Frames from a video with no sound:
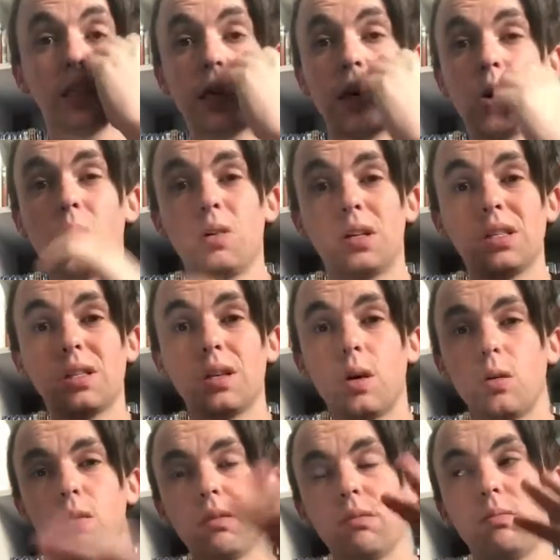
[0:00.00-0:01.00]
sold. I
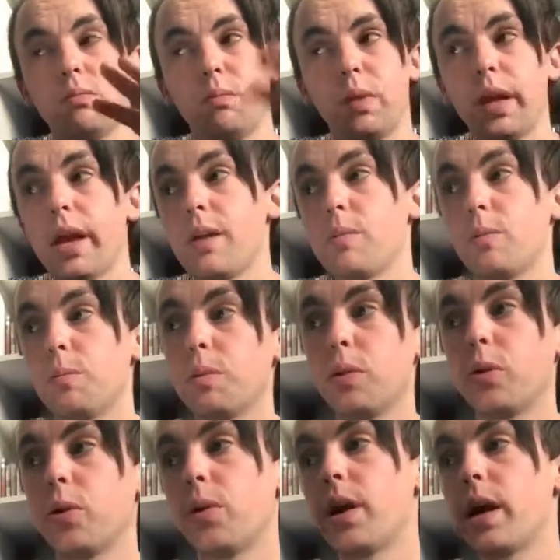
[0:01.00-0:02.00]
sold a heap of
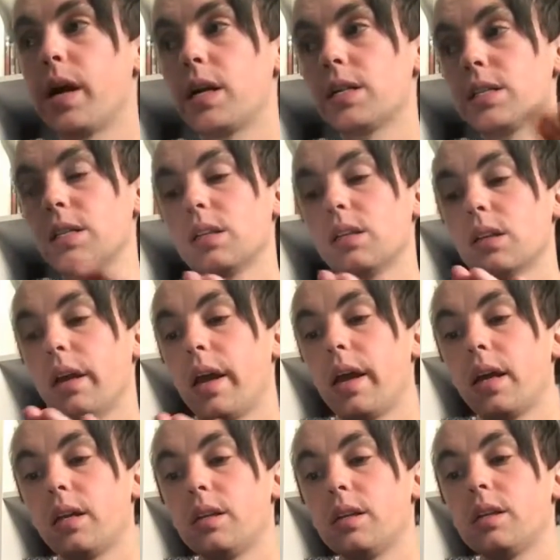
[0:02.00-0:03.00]
Blu-rays,
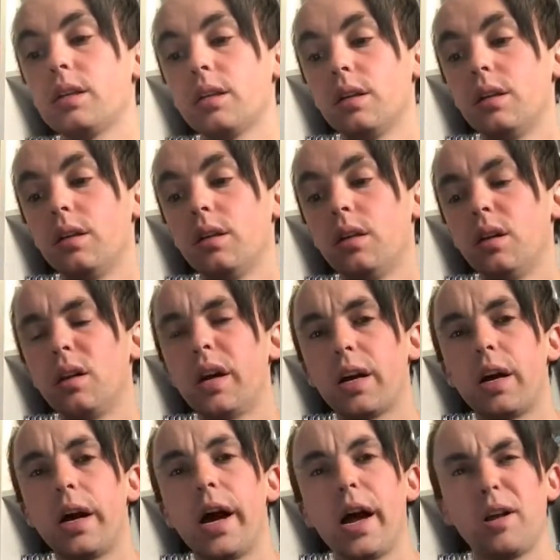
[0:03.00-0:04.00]
and
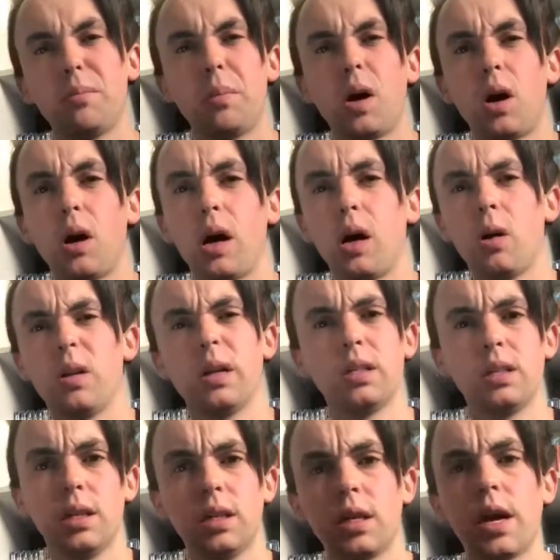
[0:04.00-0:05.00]
like I had a pile
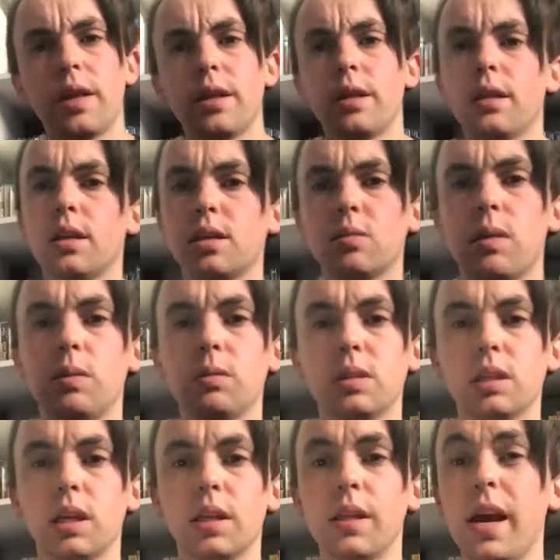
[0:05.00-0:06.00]
and didn't know that this one
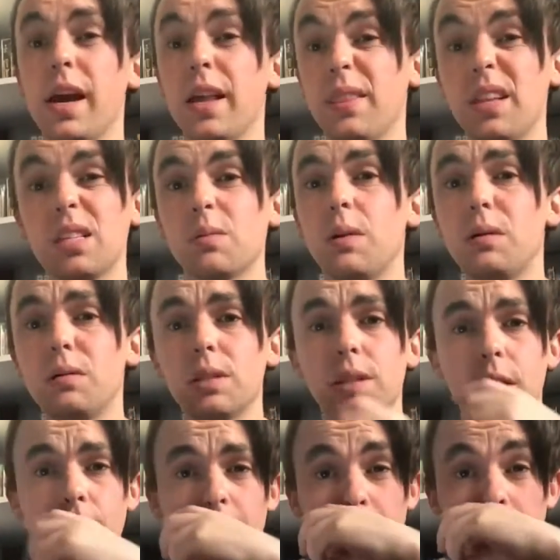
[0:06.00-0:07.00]
was in there, and this one was
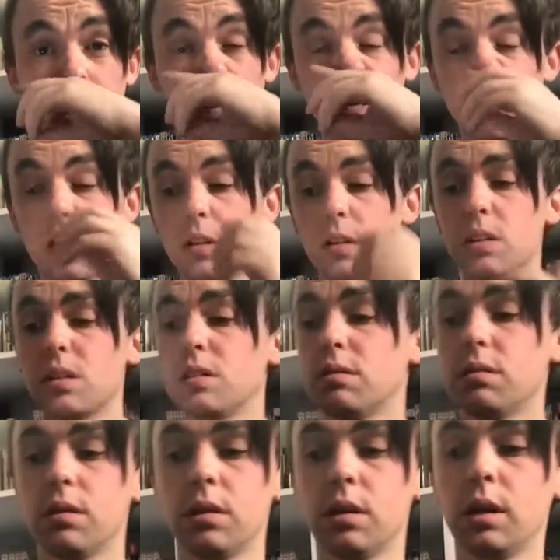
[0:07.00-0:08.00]
only $10
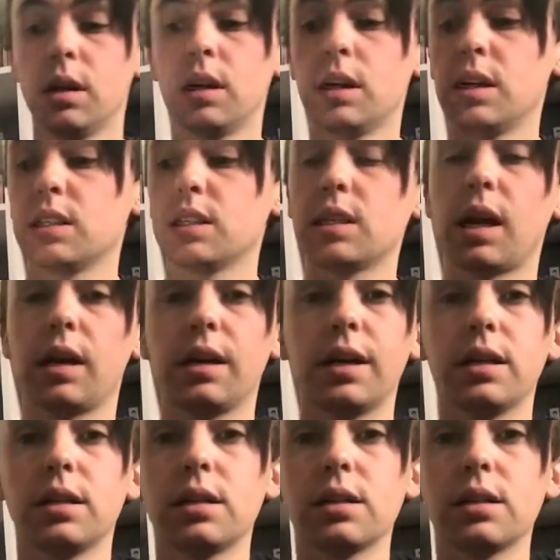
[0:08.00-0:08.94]
on Sunday,